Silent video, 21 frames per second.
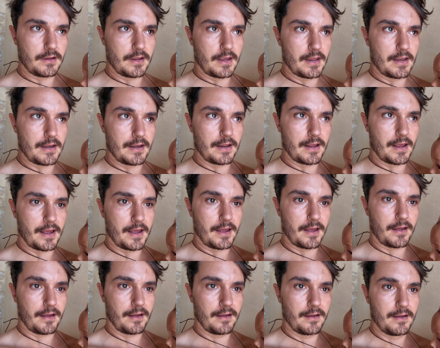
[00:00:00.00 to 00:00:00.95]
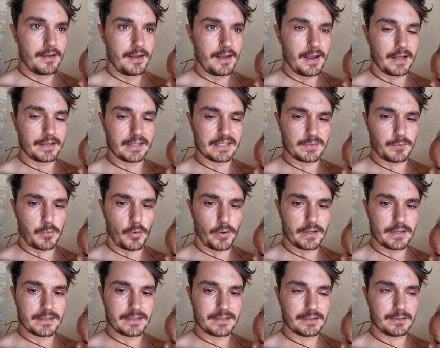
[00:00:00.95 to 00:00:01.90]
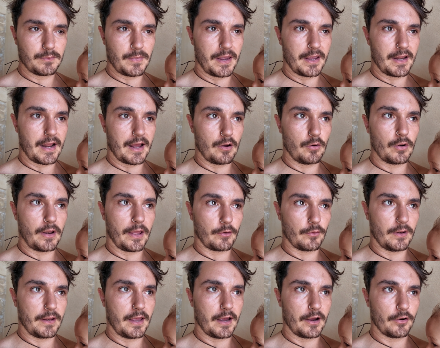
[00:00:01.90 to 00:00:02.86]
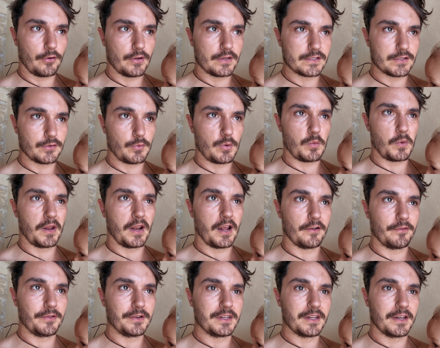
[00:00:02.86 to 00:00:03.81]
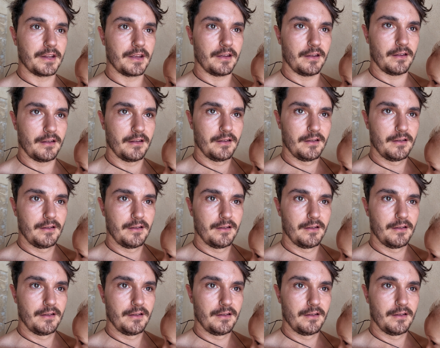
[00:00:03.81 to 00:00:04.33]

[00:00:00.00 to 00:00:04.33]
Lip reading: And at this point, May and I were like really hungry, so we went out for dinner,